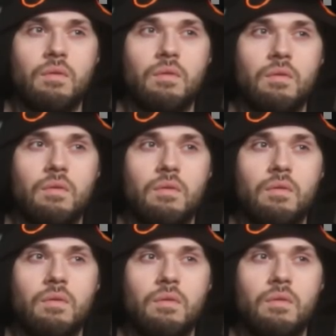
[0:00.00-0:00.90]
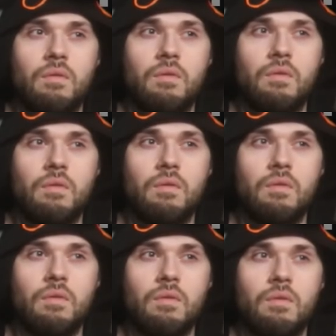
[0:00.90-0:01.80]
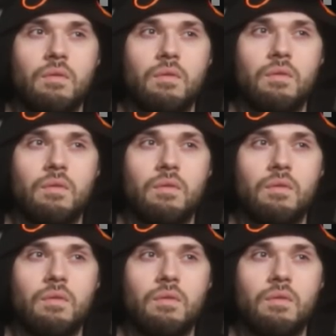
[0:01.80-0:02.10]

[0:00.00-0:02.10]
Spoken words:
The person shown says nothing.